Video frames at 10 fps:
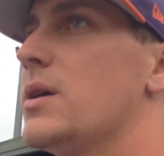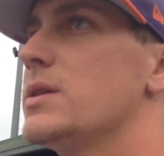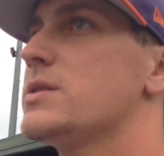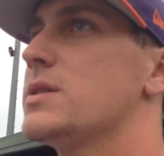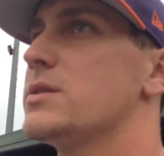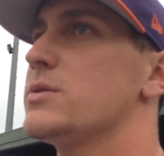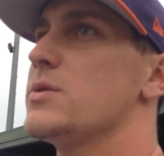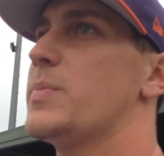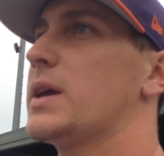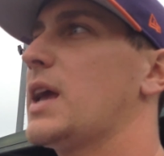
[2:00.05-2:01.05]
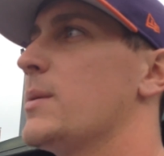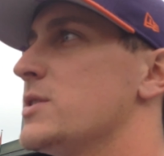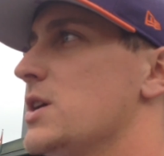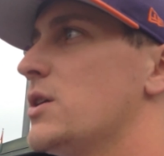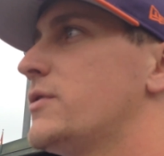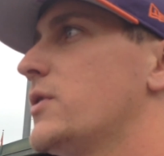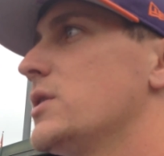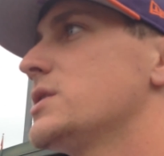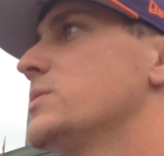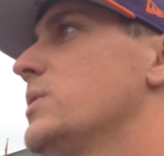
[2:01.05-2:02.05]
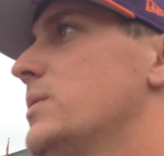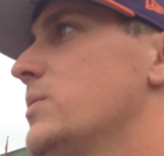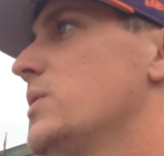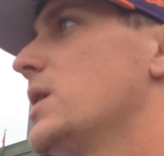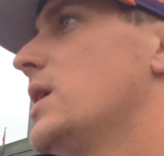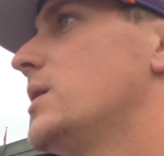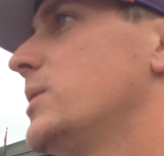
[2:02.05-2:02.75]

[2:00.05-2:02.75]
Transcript: know, this this was a big game in general for us, and we we, uh,